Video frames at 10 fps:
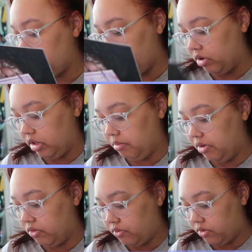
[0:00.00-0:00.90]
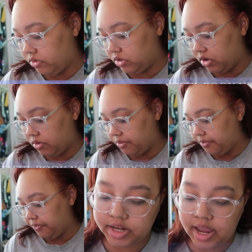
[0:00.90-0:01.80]
really beautiful so
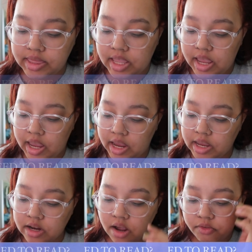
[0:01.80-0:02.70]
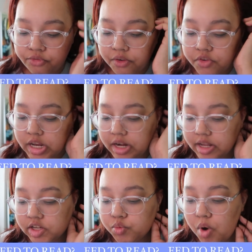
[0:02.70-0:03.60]
and then 15
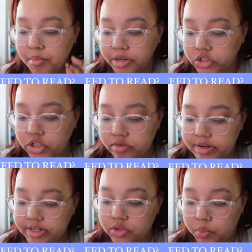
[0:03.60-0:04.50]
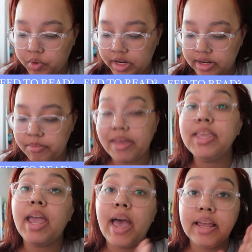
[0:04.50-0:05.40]
is what books do you need to read by
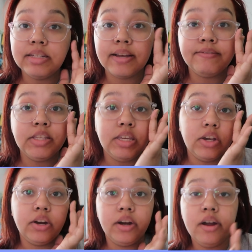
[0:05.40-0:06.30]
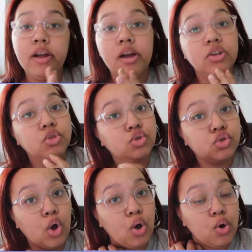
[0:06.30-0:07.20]
the end of the year
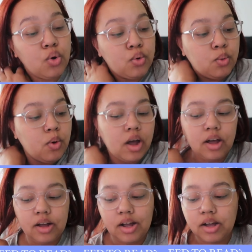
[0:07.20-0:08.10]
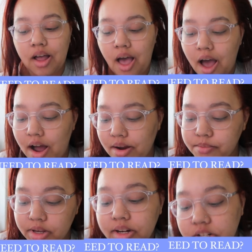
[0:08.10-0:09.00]
so
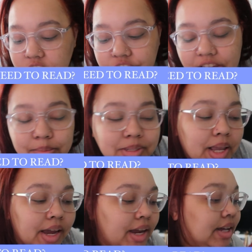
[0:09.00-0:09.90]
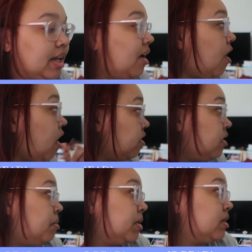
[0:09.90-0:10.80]
I'm gonna just keep saying all
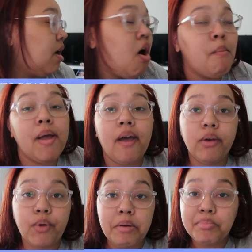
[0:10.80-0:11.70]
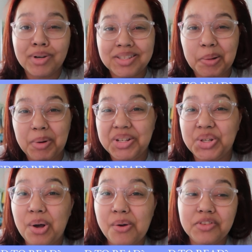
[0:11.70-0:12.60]
the book, all my unread books on my
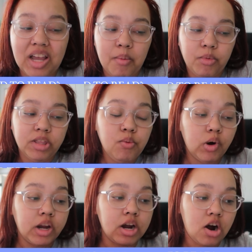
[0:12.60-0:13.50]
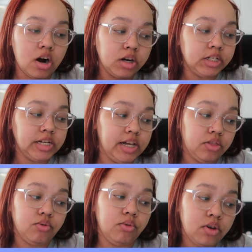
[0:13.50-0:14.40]
shelves. I'm really working hard to
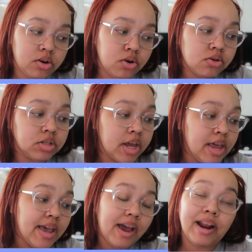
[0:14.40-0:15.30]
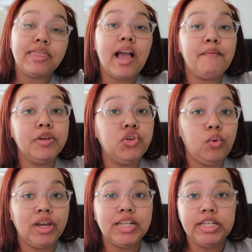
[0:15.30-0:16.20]
get through those, and I think I've been
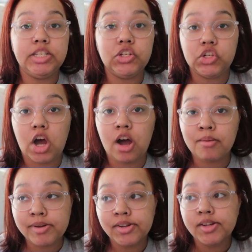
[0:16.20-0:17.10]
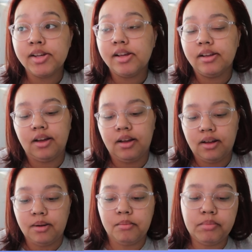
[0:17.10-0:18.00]
doing a decent job,
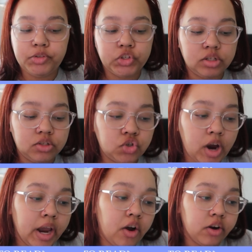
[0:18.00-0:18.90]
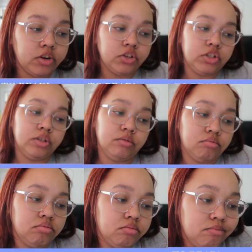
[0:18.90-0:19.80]
um, but just trying harder to